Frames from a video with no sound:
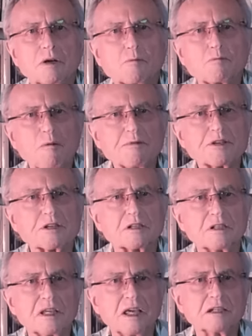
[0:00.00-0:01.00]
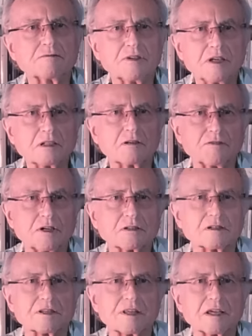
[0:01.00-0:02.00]
probably just an
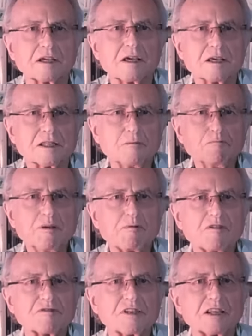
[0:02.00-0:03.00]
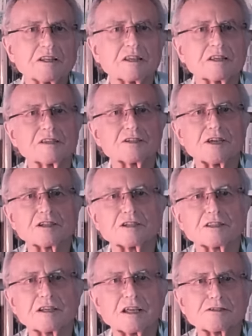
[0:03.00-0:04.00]
inadvertent thing. Some people have
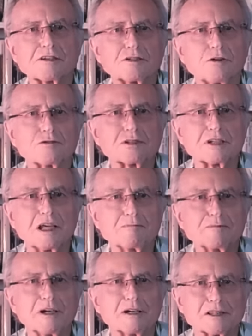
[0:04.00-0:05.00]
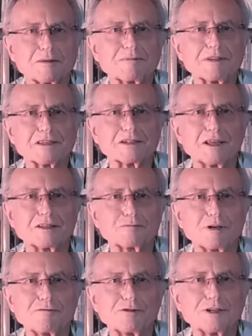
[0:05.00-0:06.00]
suggested that actually dogs tamed us. I mean, that's another
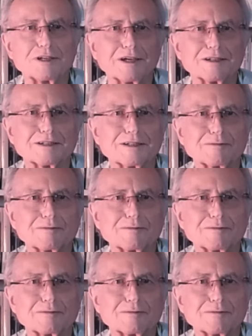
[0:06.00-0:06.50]
way of looking at it.